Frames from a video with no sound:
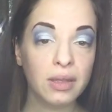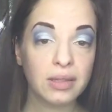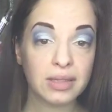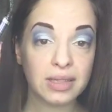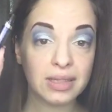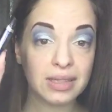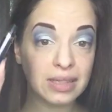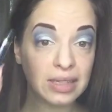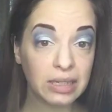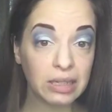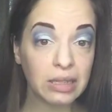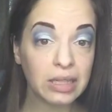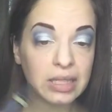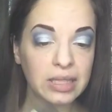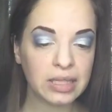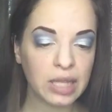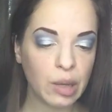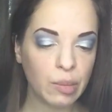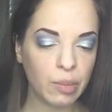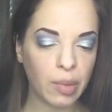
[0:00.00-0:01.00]
Still the
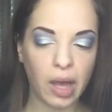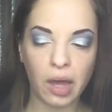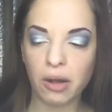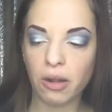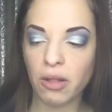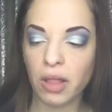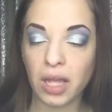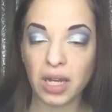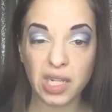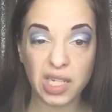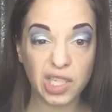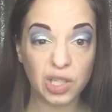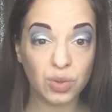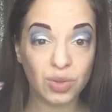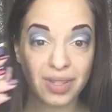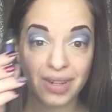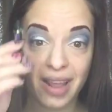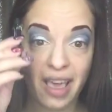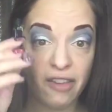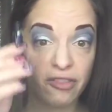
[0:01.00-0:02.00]
same bottle, and I
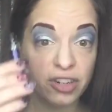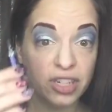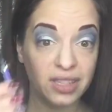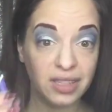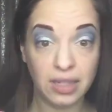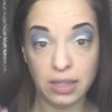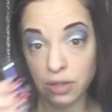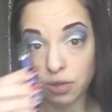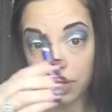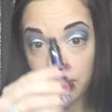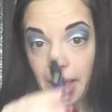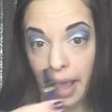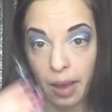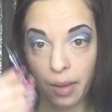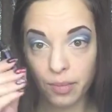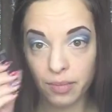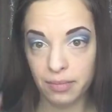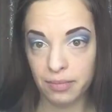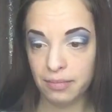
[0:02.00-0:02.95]
use it every single day.